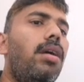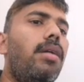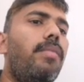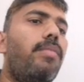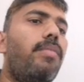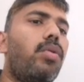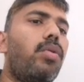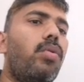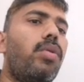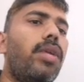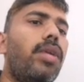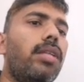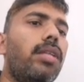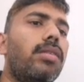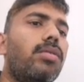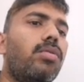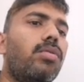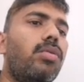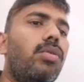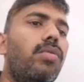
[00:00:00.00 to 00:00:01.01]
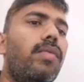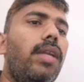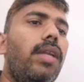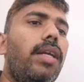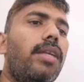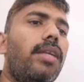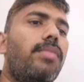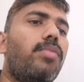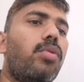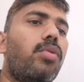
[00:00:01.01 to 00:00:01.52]
Protein. So you will
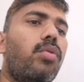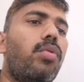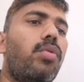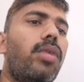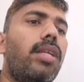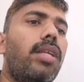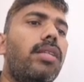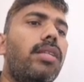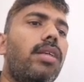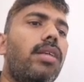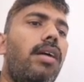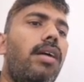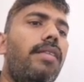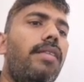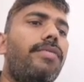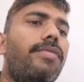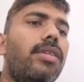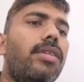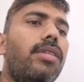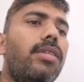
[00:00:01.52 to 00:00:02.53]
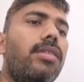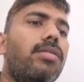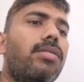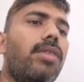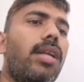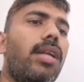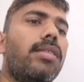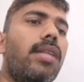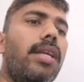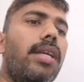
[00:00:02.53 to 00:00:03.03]
get proteins after the
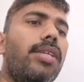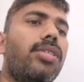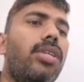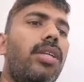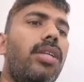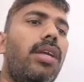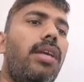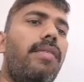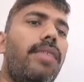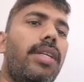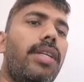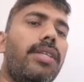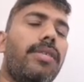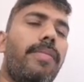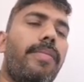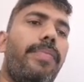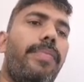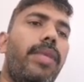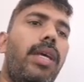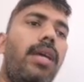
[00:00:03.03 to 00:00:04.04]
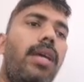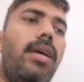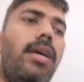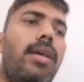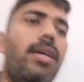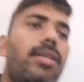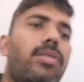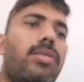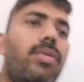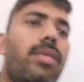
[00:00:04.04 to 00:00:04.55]
translation event.
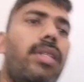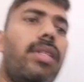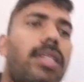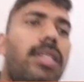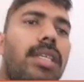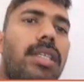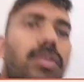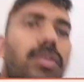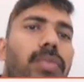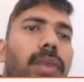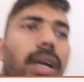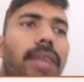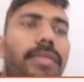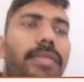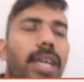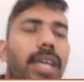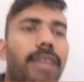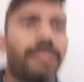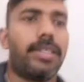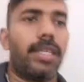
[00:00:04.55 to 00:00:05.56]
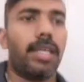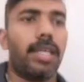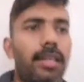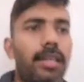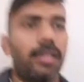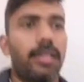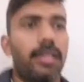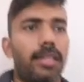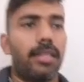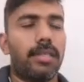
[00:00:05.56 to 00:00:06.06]
So this is what we have seen
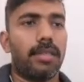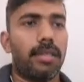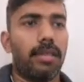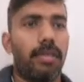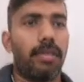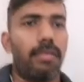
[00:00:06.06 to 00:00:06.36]
in this